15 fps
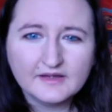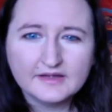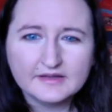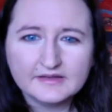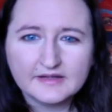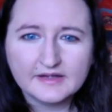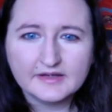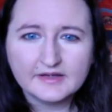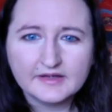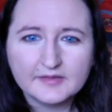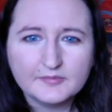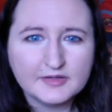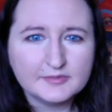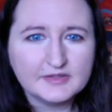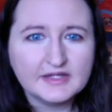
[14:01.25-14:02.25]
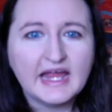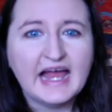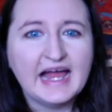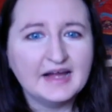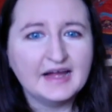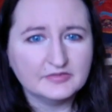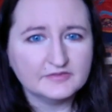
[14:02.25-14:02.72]
get it maybe
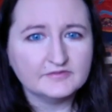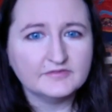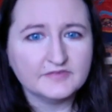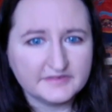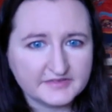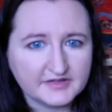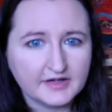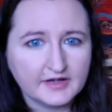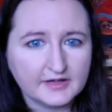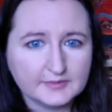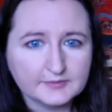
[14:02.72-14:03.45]
half of the time